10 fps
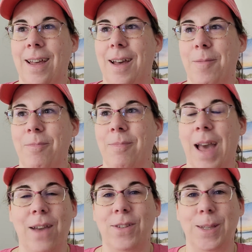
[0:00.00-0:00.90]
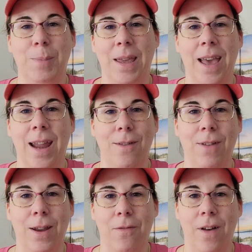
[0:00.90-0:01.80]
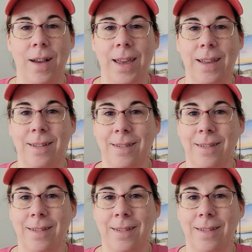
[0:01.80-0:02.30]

I've just been kind of in a funk.